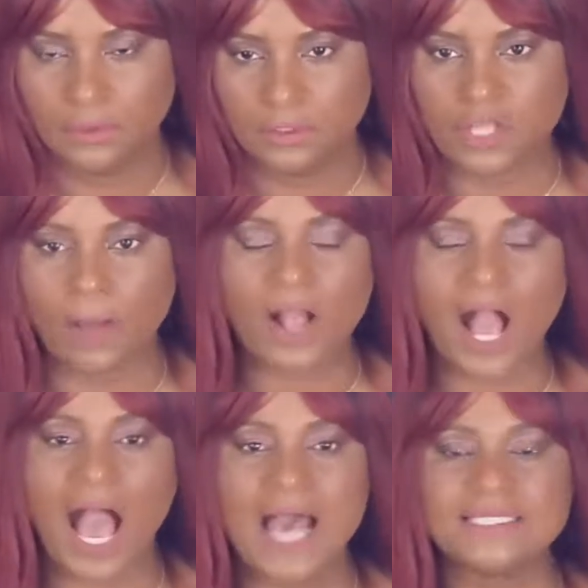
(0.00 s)
So I'm
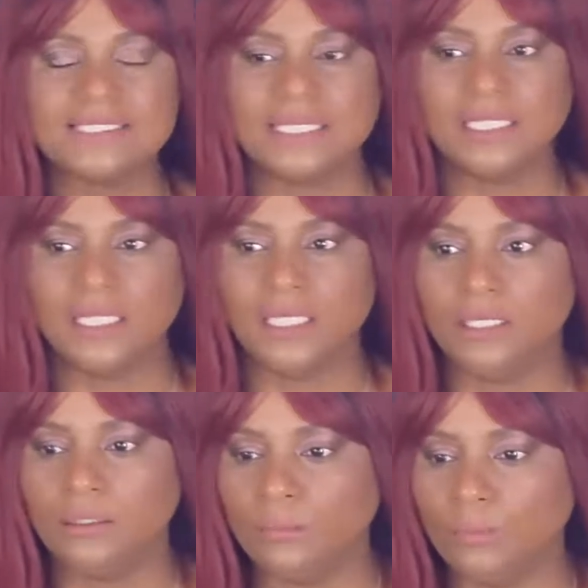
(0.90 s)

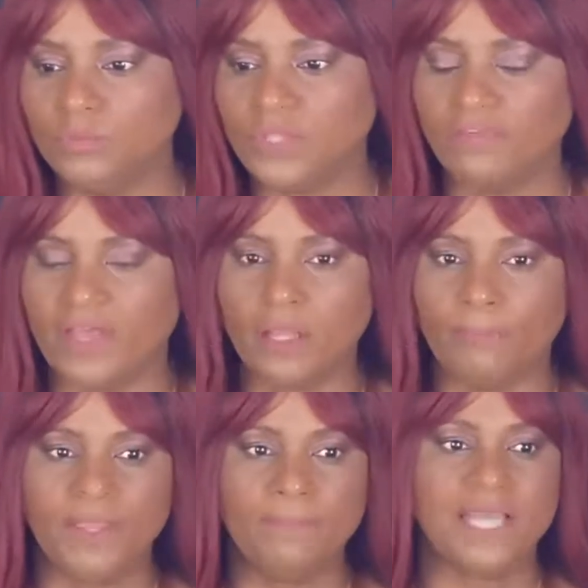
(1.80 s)
constantly
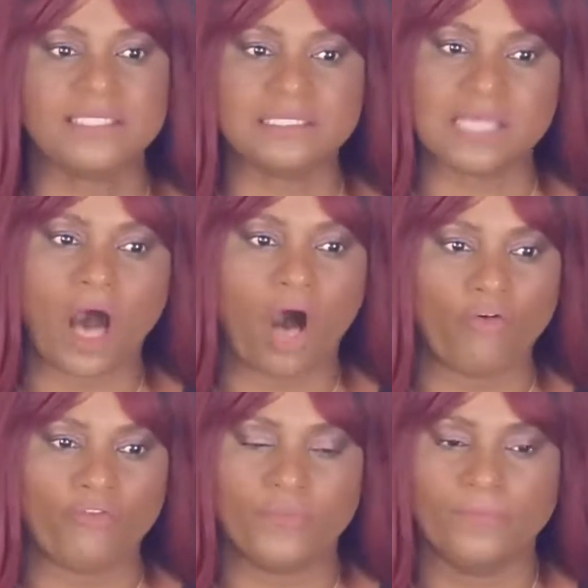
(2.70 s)
developing
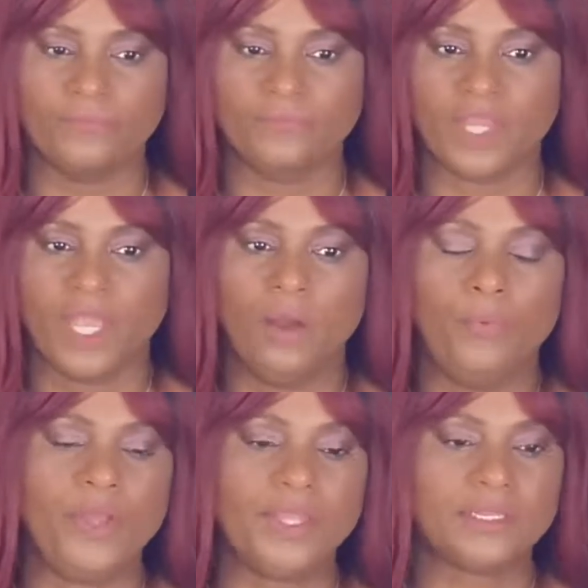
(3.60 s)
myself
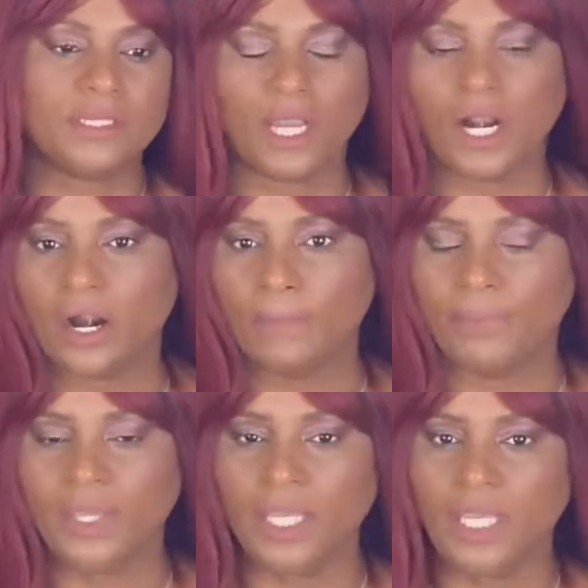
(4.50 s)
with
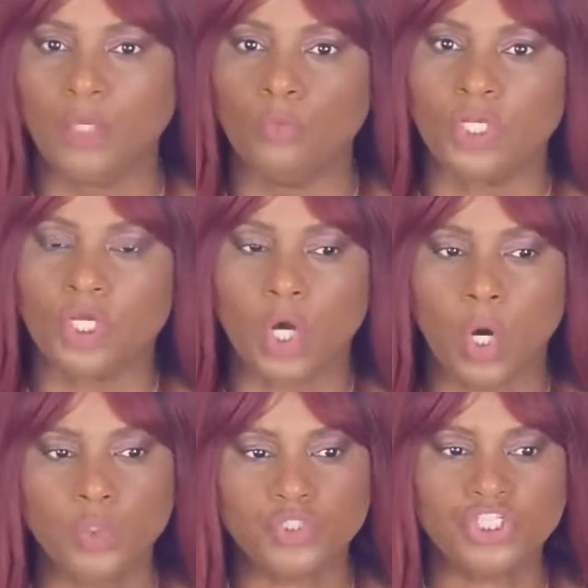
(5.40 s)
therapy, with
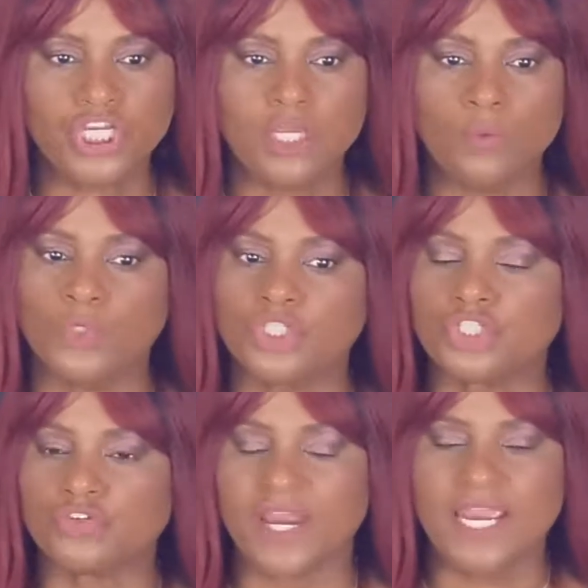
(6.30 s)
coaching, with
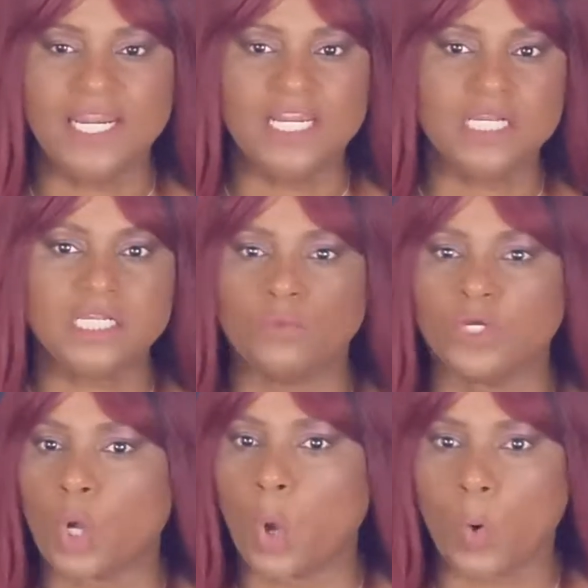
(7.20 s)
training,
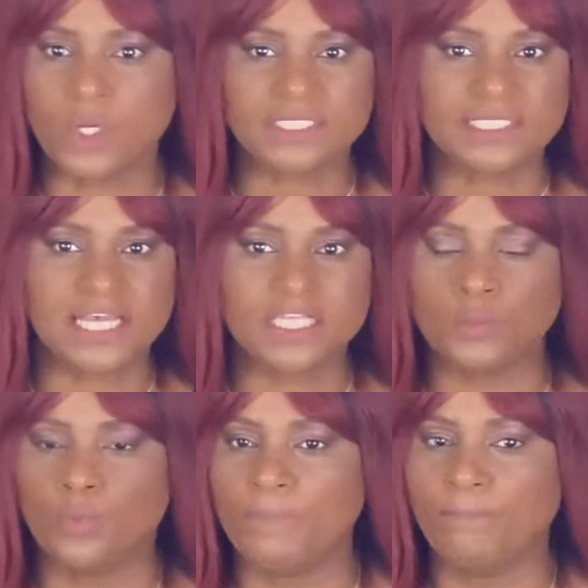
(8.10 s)
with courses,
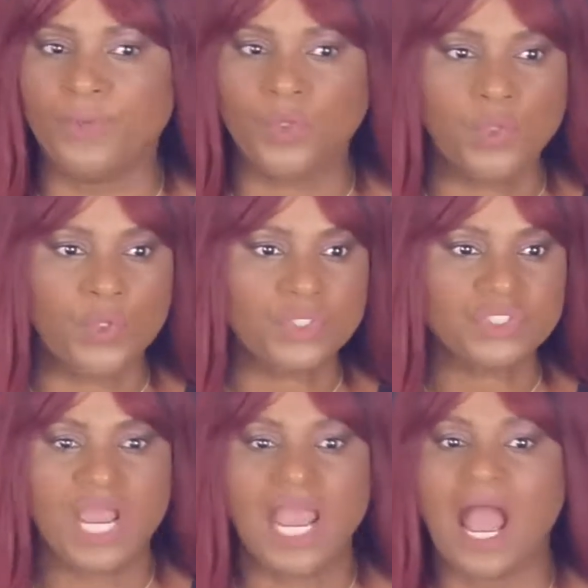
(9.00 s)
with
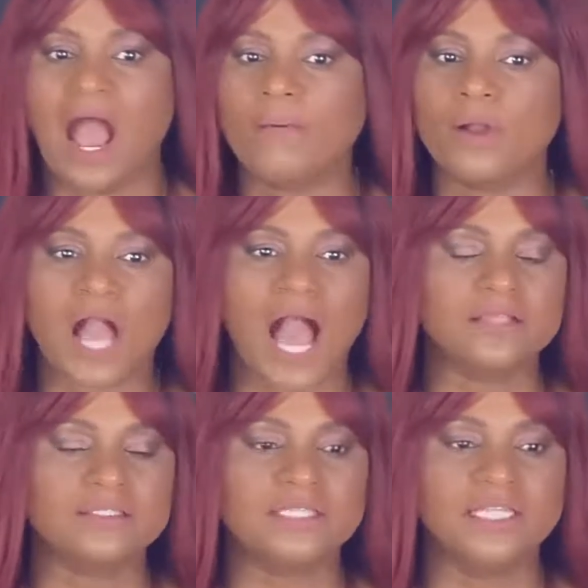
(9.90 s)
books. I'm
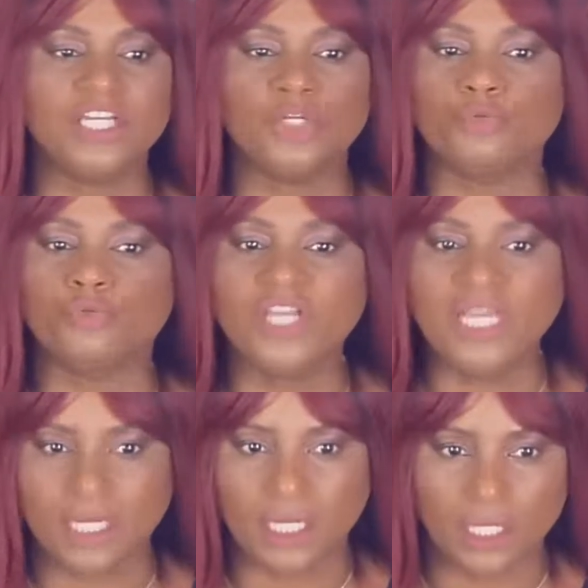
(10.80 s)
constantly
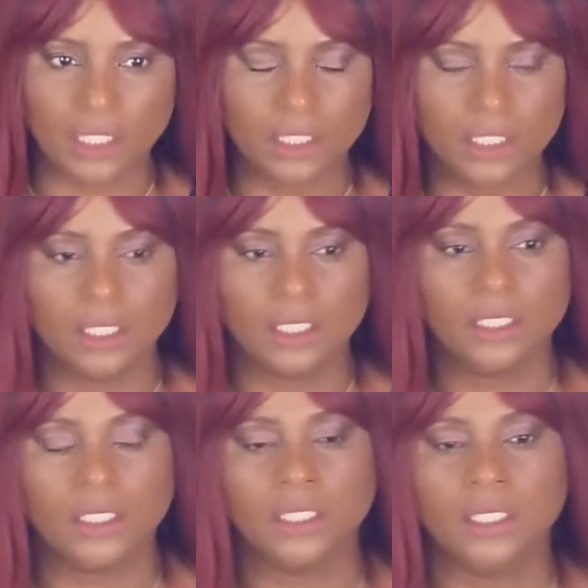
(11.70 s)
reading,
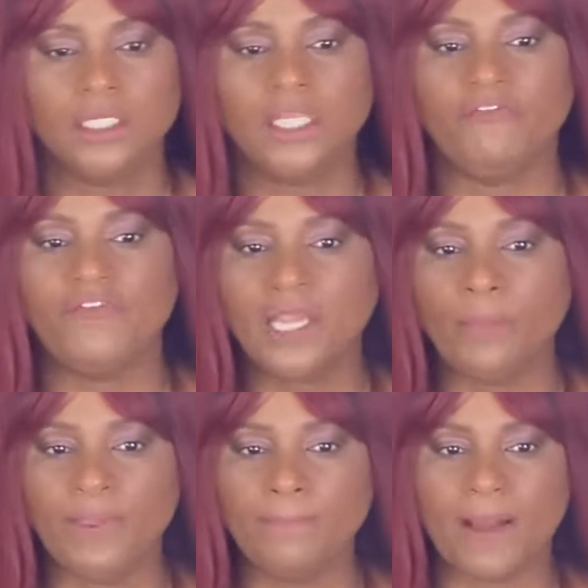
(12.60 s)

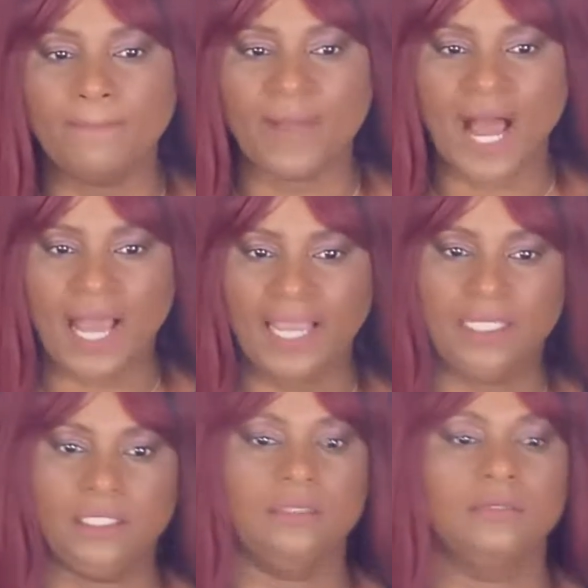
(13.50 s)
developing my
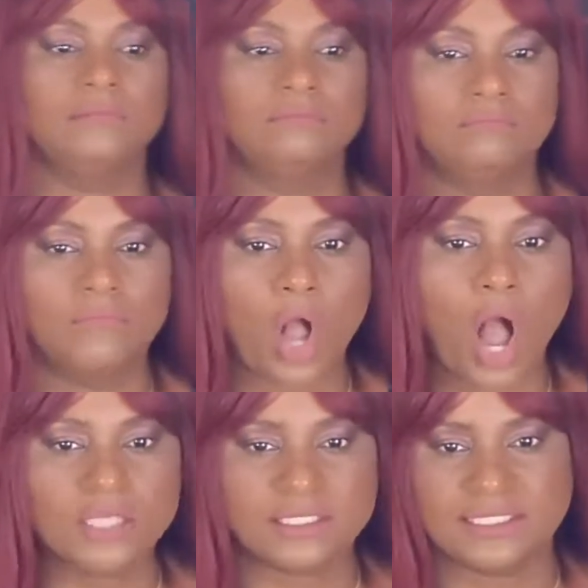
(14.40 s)
mind,
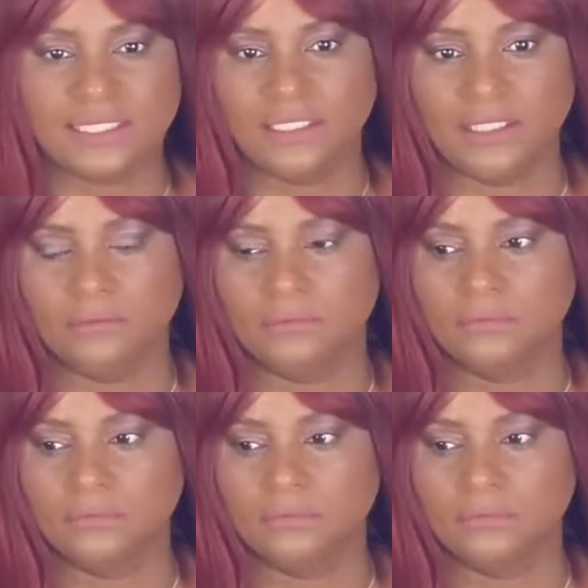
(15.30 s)
constantly.